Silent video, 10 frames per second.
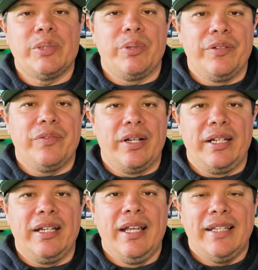It's pretty
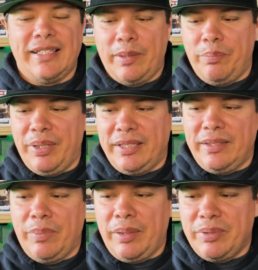funny that
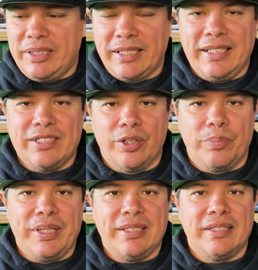they stick these little
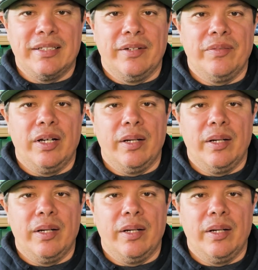pieces of